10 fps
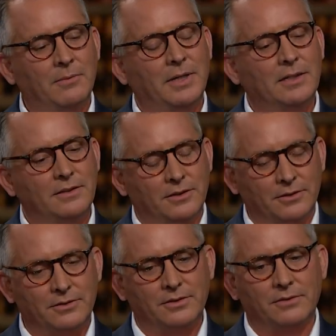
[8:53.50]
Among
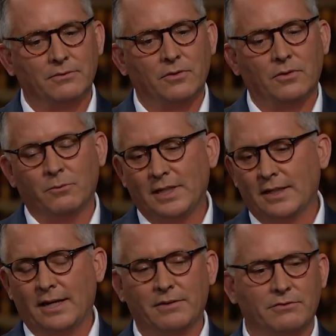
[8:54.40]
adults, we can
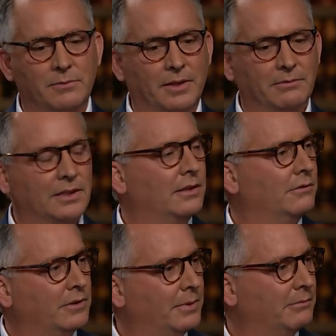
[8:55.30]
have this Republican
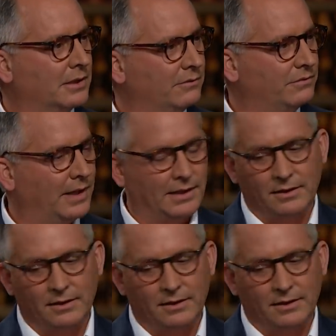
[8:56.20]
on Republican fight.